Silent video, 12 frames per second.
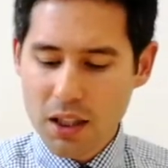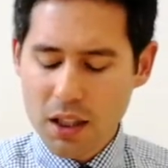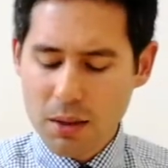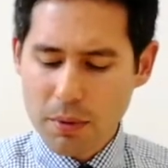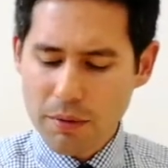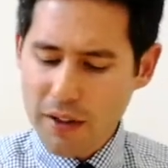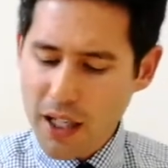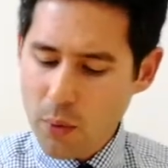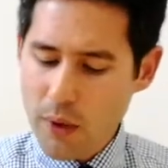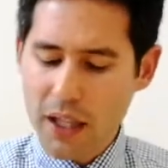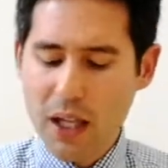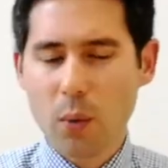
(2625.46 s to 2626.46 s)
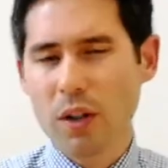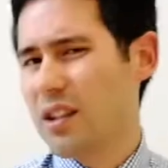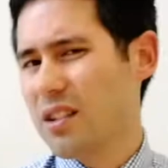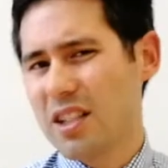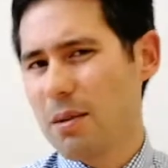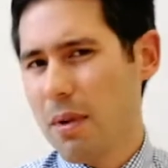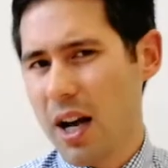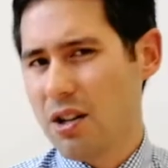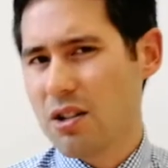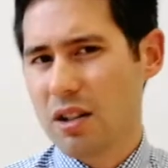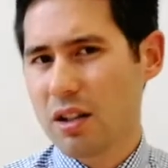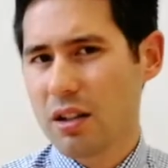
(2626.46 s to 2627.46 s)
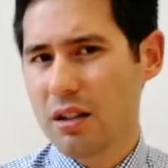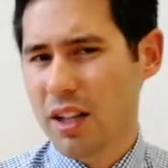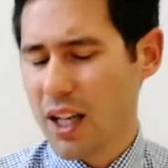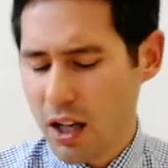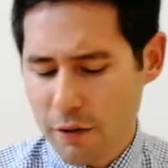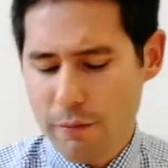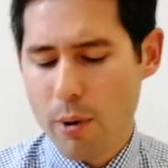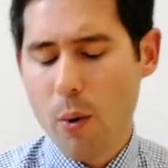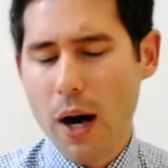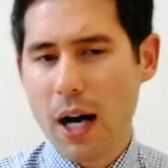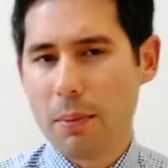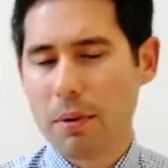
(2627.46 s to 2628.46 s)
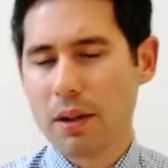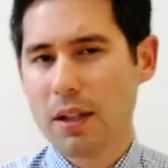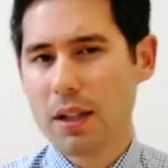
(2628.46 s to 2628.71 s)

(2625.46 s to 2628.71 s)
But very quickly, I want you to see Mesha, the king of Moab.